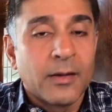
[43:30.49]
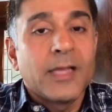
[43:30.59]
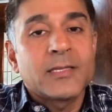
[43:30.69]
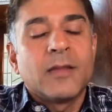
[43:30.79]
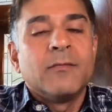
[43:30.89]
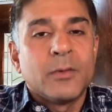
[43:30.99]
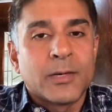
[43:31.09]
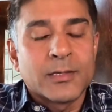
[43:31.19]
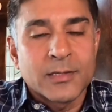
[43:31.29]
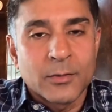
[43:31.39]
unless I view
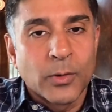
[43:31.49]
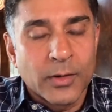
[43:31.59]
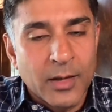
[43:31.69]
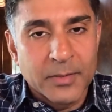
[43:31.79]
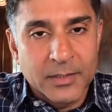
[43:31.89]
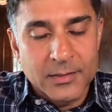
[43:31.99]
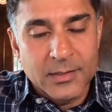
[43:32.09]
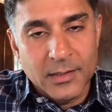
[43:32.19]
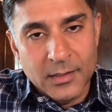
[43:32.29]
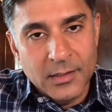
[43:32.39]
it as a core competency,